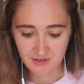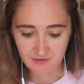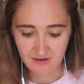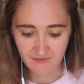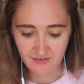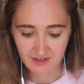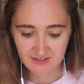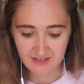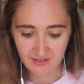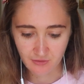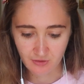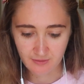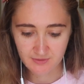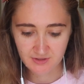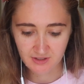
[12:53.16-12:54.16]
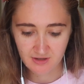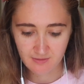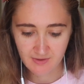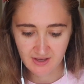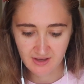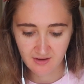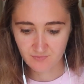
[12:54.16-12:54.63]
horrific as I thought it was gonna
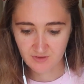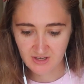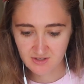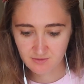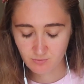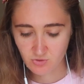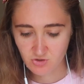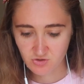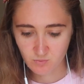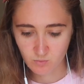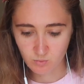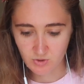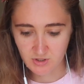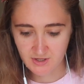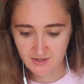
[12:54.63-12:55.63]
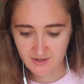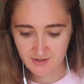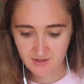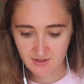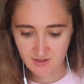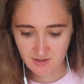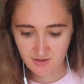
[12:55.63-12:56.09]
be. Let's watch
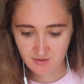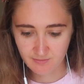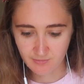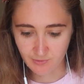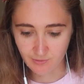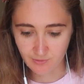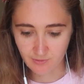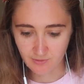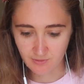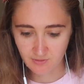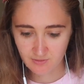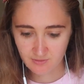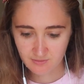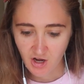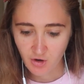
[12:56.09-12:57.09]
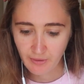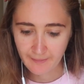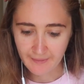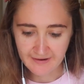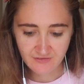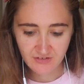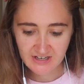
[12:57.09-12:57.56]
one more. Oh wow,
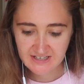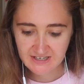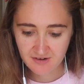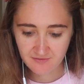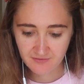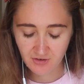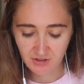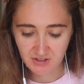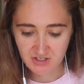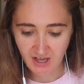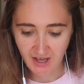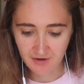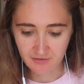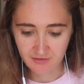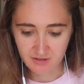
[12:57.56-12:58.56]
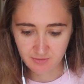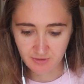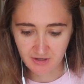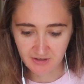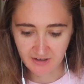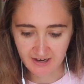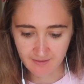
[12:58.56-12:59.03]
I really didn't vlog a ton on this
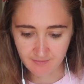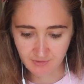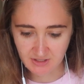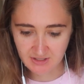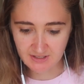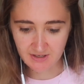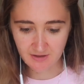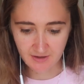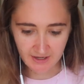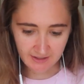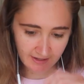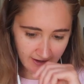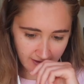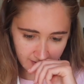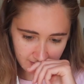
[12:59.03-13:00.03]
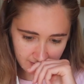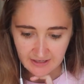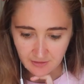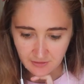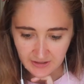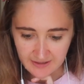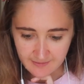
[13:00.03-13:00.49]
program considering like
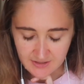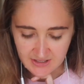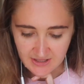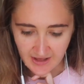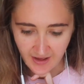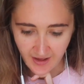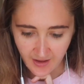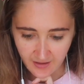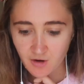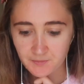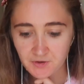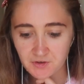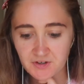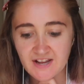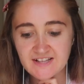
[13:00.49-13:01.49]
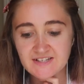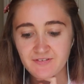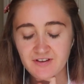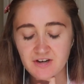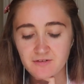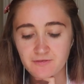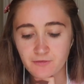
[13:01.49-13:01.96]
how long I was there. Oh my god, as if I
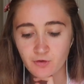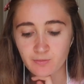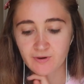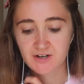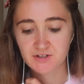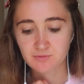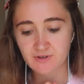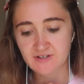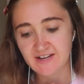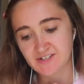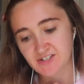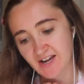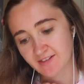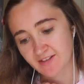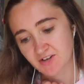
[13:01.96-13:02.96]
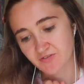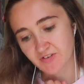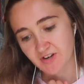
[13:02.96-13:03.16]
did a 4 parks 1 day challenge